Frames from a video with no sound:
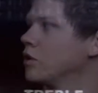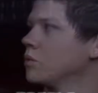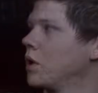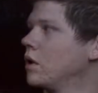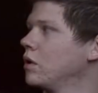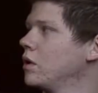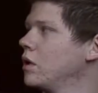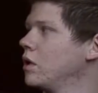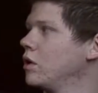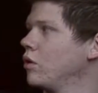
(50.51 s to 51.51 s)
as well.
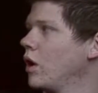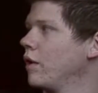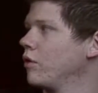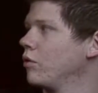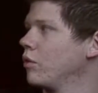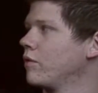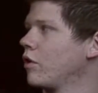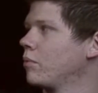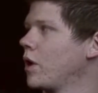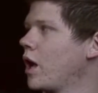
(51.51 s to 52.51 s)
You do have the
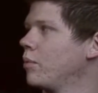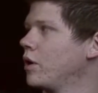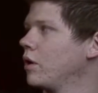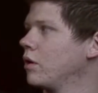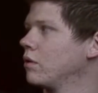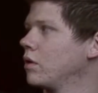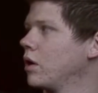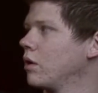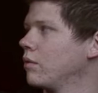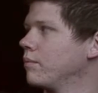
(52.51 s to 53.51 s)
reverb knob here
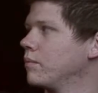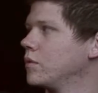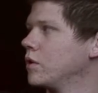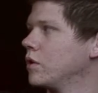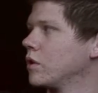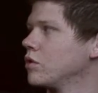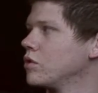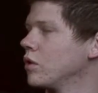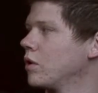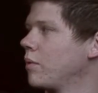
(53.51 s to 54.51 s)
to
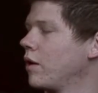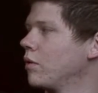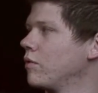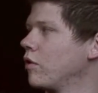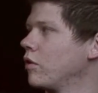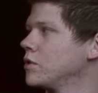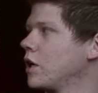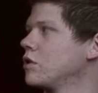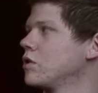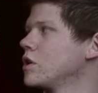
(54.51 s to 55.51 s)
control the amount of reverb
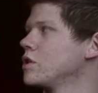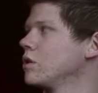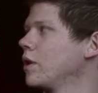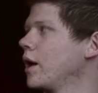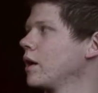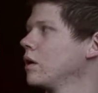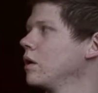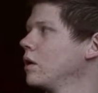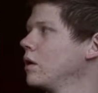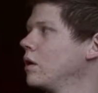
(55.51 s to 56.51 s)
saturation you'd like.
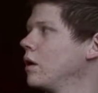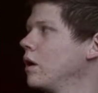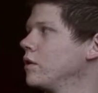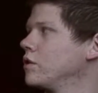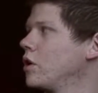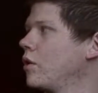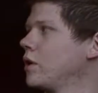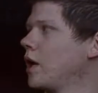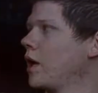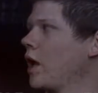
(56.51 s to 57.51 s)
The tone and
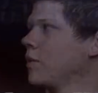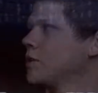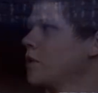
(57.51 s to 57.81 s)
dynamics